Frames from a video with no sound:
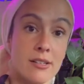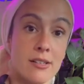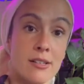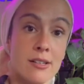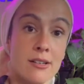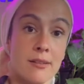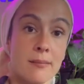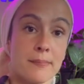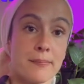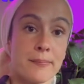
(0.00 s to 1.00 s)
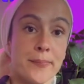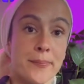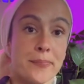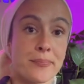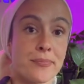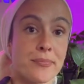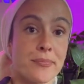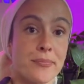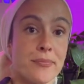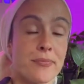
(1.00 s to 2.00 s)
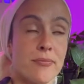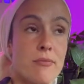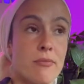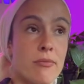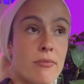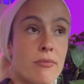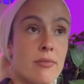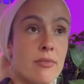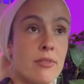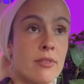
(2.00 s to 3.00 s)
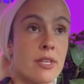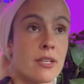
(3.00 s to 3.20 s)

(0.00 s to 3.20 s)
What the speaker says: Nobody speaks.